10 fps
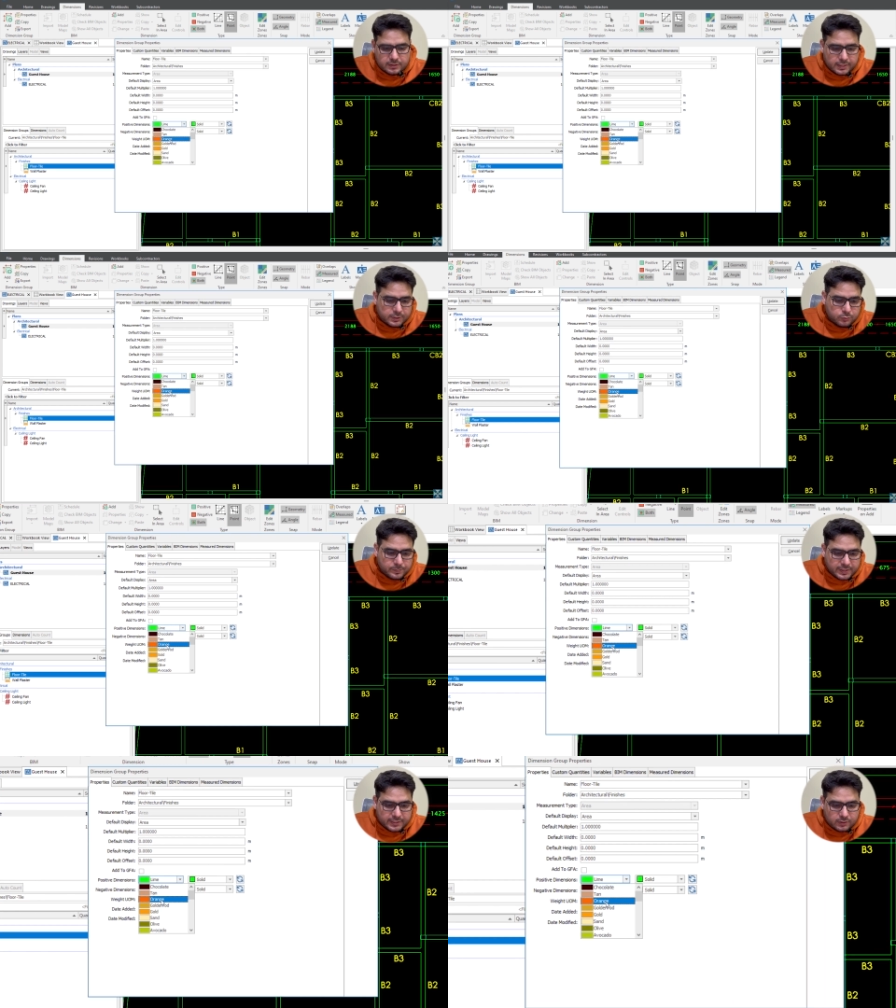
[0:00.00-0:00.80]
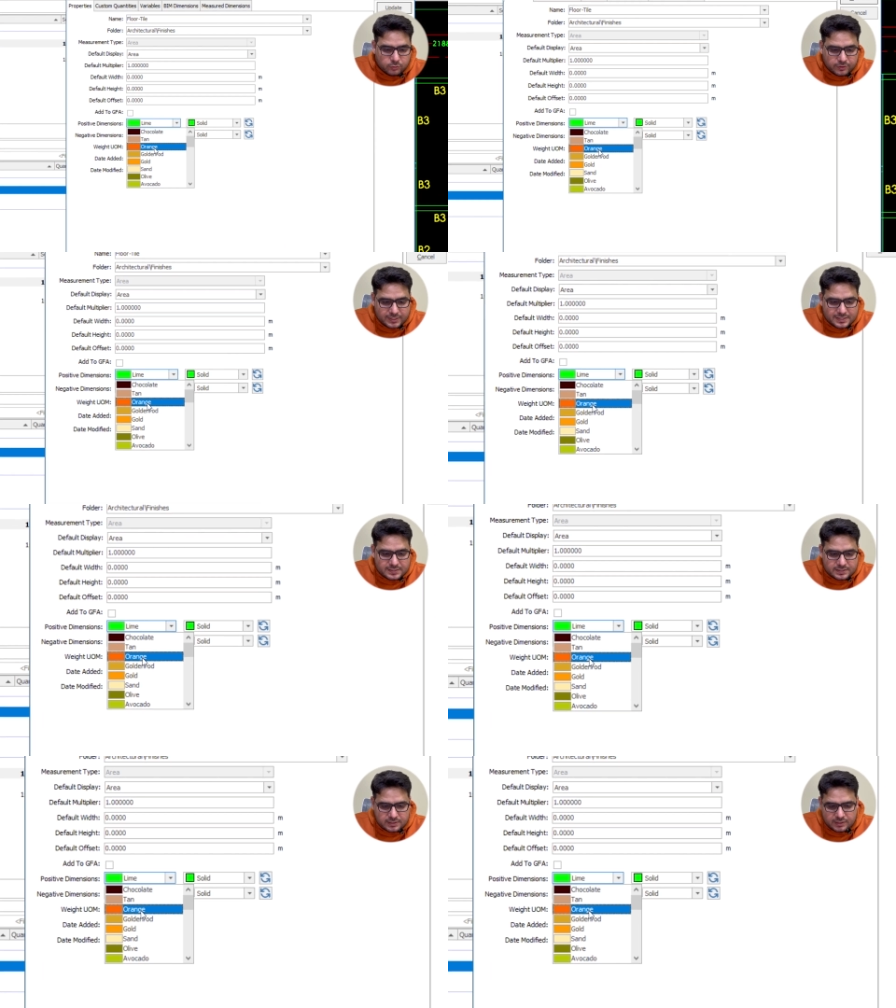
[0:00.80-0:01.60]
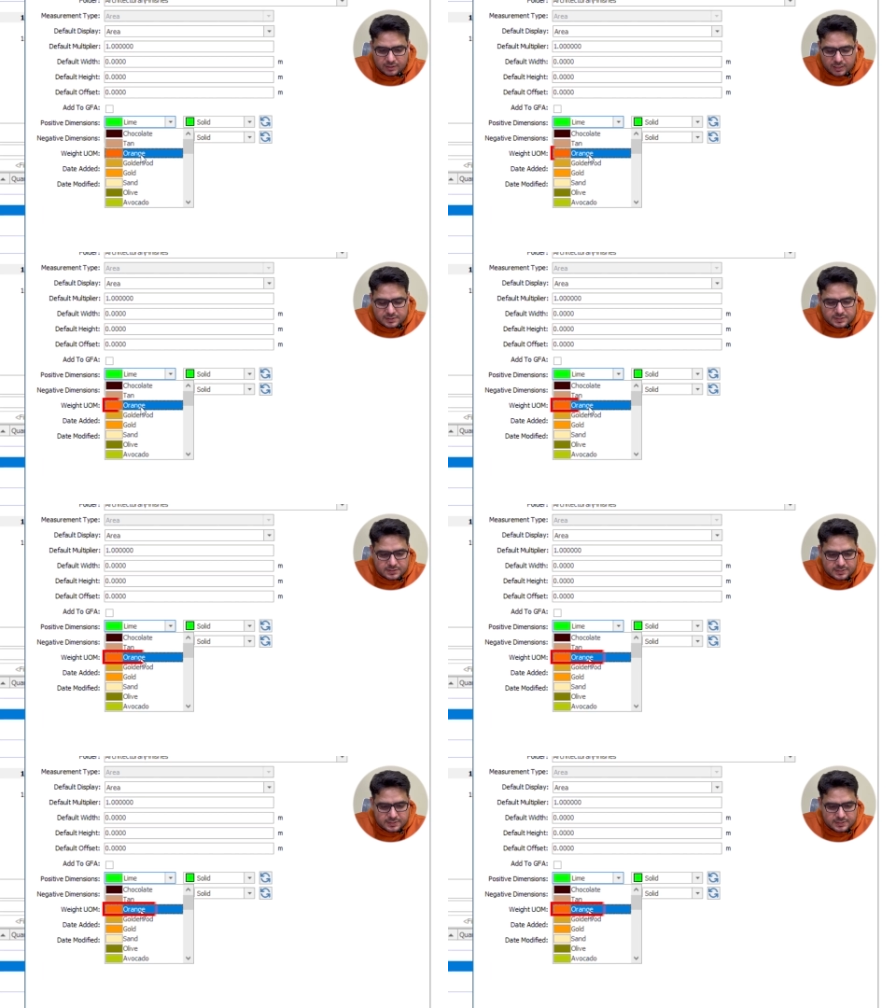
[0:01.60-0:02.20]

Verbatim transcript: and to make it look easier I'll just